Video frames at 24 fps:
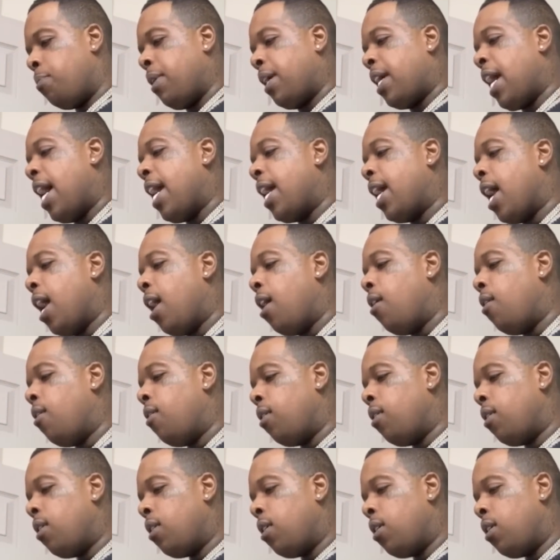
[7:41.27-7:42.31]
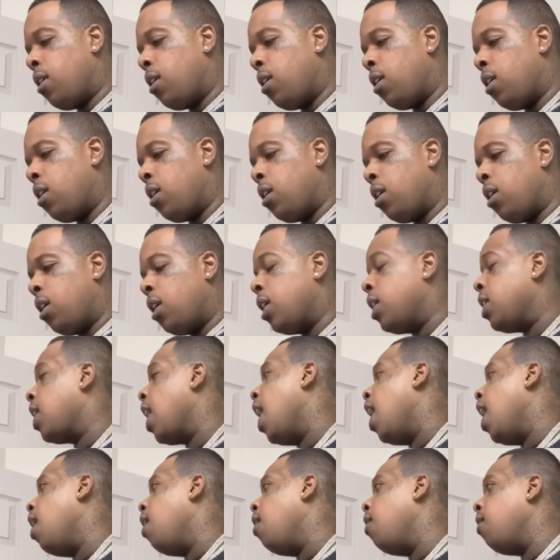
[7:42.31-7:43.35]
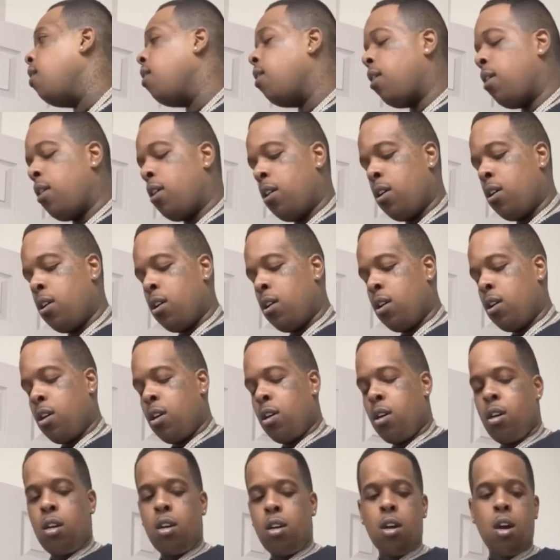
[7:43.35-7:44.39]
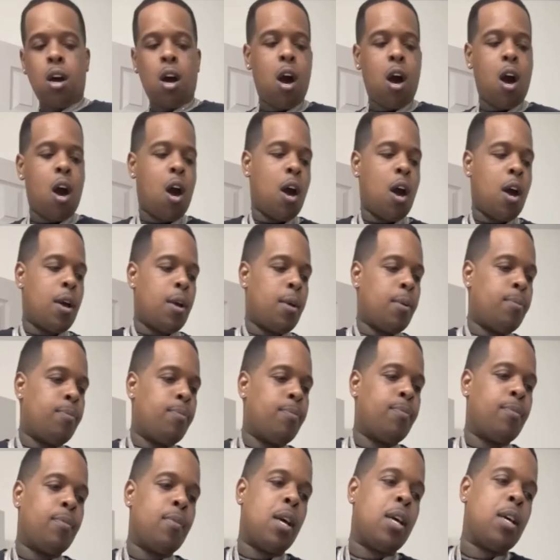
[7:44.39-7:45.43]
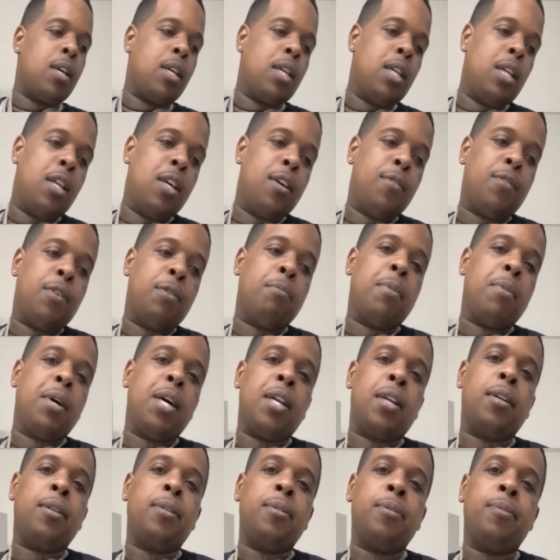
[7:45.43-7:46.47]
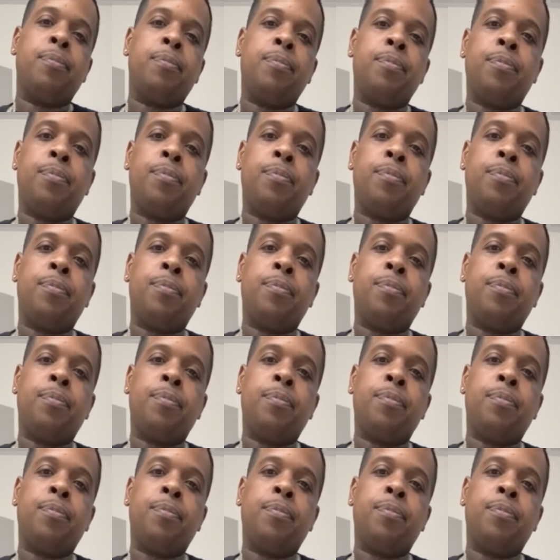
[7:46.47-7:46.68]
Big A gone? He gone? Alright. He left his money.